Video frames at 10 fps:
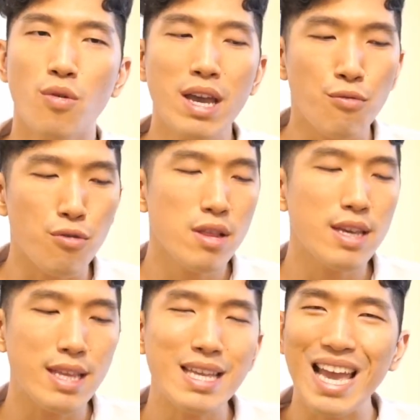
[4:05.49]
do I
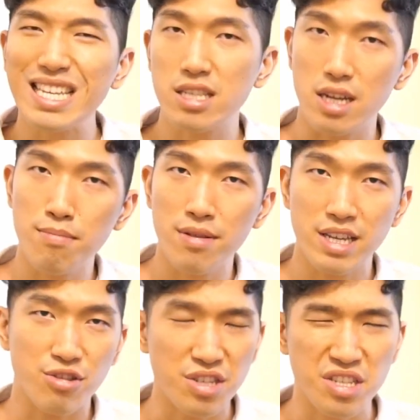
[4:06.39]
really need a study
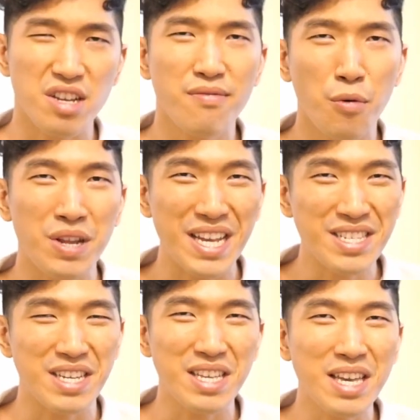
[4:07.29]
plan to study for the
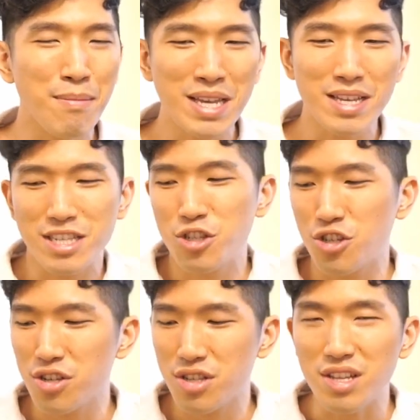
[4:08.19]
S A T? I mean, it's
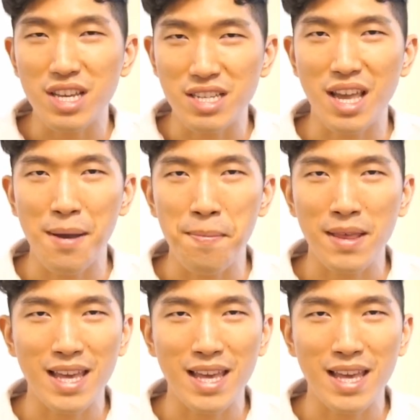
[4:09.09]
just an exam.